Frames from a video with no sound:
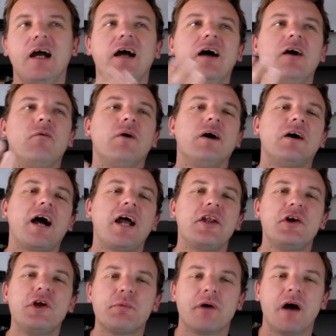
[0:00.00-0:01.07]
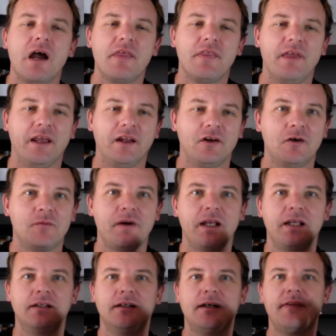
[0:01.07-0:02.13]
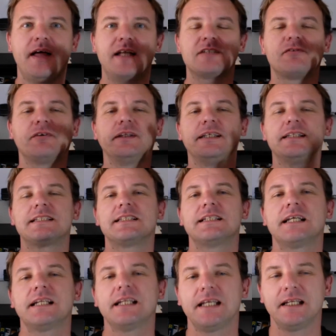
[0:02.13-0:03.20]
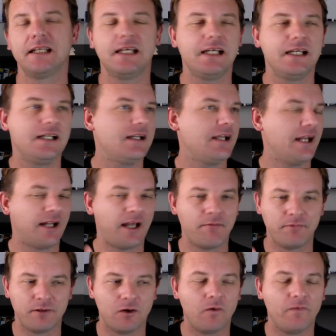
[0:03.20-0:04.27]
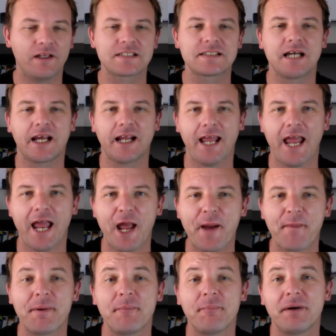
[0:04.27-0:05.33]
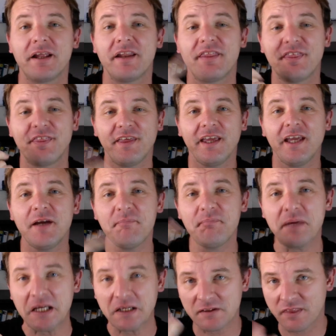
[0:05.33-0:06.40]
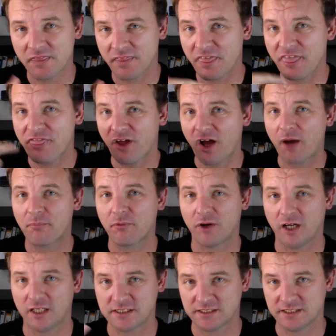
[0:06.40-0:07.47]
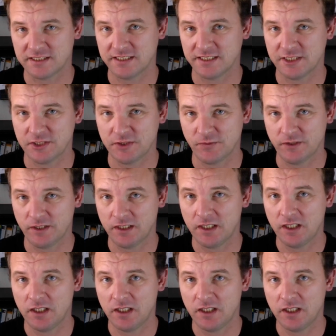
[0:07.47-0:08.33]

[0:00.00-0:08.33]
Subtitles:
Well, I know you're probably thinking, oh my God, that's really sickening. And I know that's not going to happen, but think about the thought process into it.